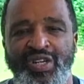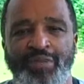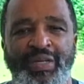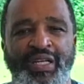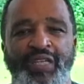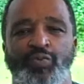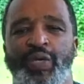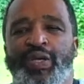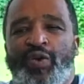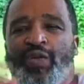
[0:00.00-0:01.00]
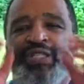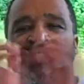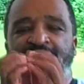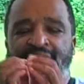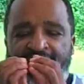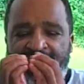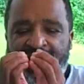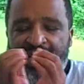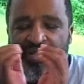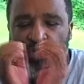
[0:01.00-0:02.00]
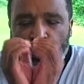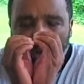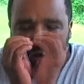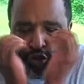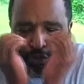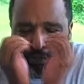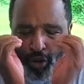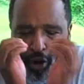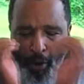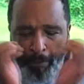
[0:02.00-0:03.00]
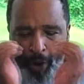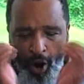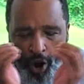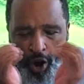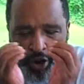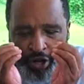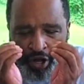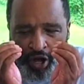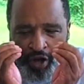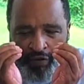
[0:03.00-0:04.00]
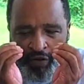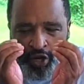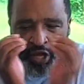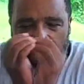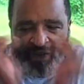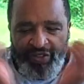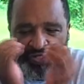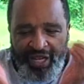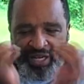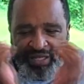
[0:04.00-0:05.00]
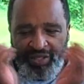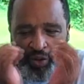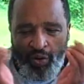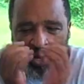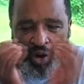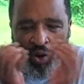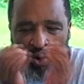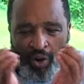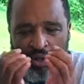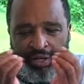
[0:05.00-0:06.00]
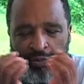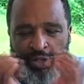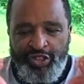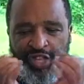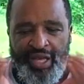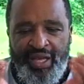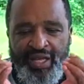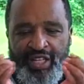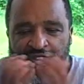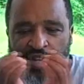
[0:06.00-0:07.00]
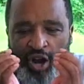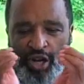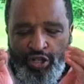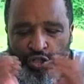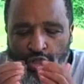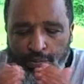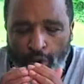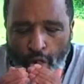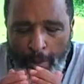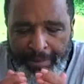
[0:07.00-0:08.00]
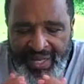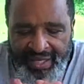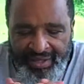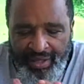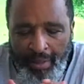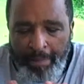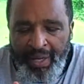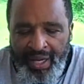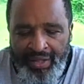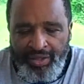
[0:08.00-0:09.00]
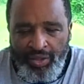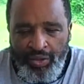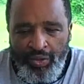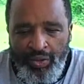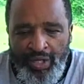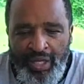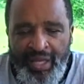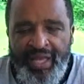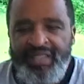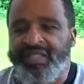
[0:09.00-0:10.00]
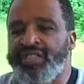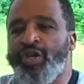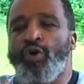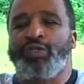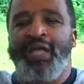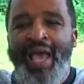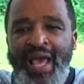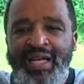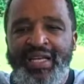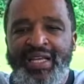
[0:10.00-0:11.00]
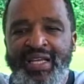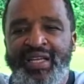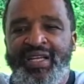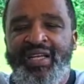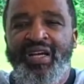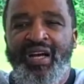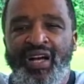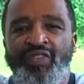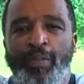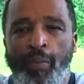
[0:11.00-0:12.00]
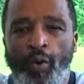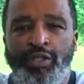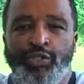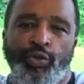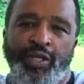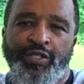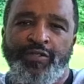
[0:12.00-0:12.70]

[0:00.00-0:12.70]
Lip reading: Because we only see this little small part of everything that's going on. And we think that our little small piece of the puzzle is the totality of the portrait.